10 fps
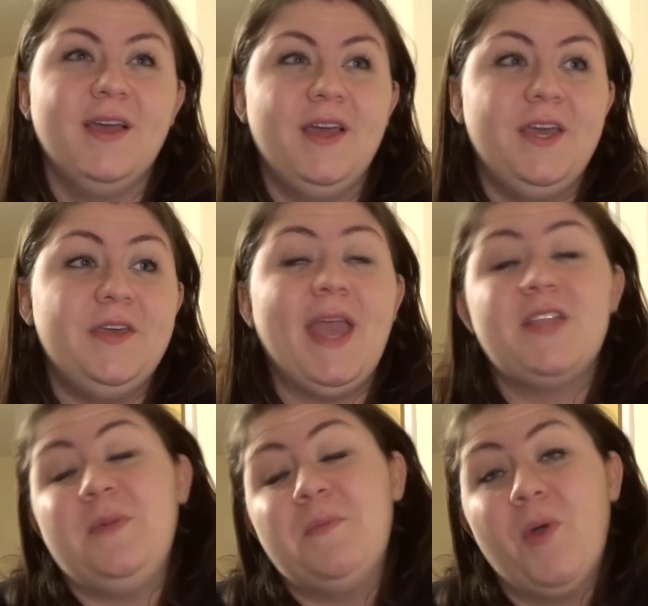you get
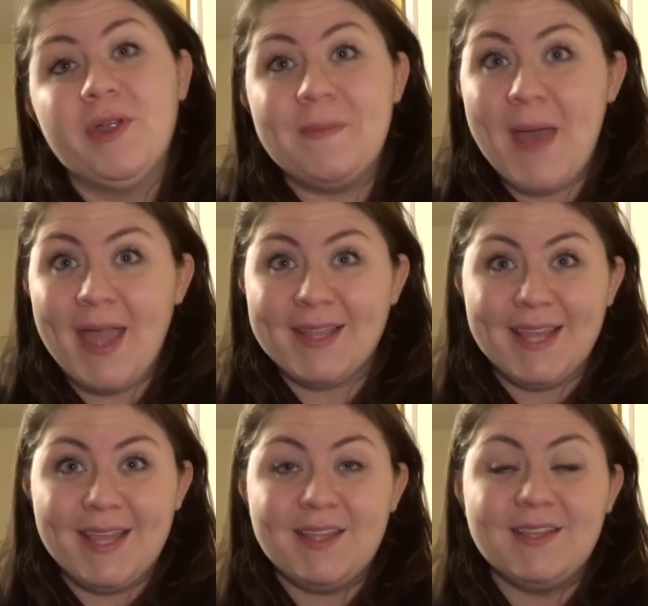to be more
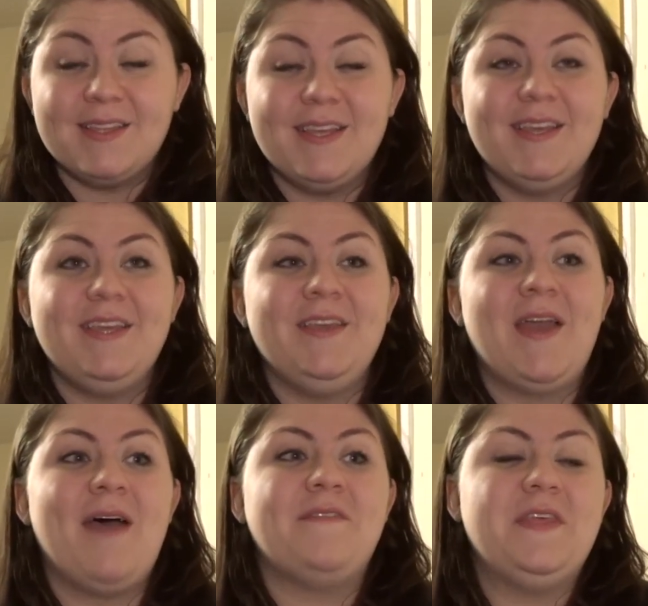independent, you
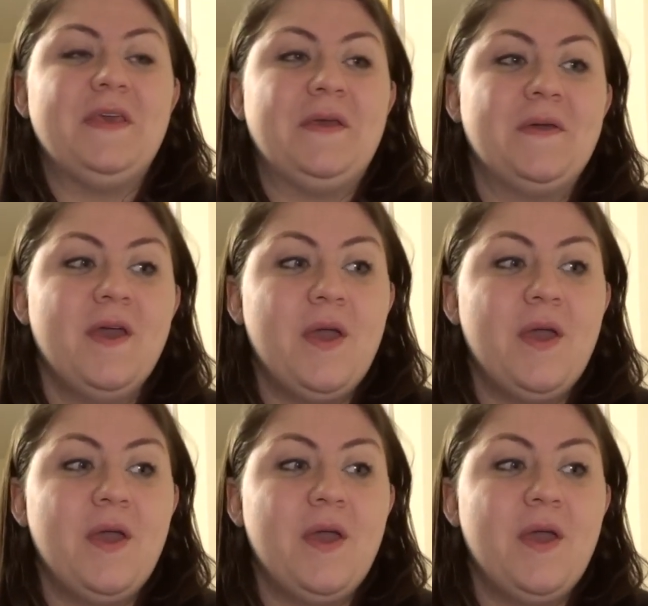have to